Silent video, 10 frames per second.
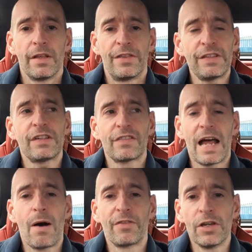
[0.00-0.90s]
This is
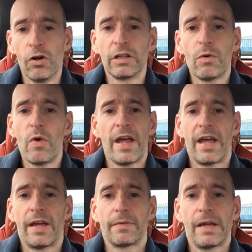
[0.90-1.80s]
now the only
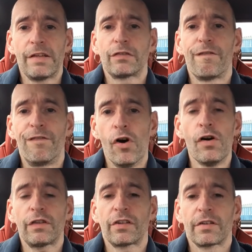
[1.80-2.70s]
way, is to
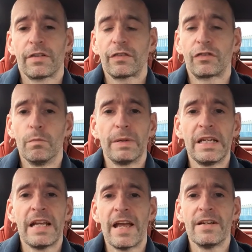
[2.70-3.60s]
vote
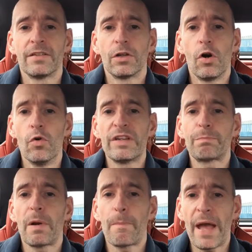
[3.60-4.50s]
somebody in who is
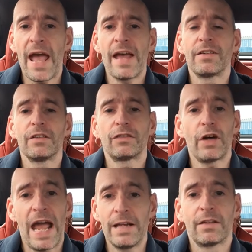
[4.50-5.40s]
prepared to
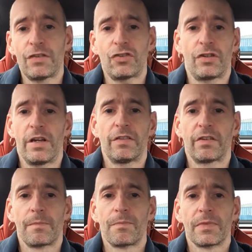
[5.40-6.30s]
end this shit.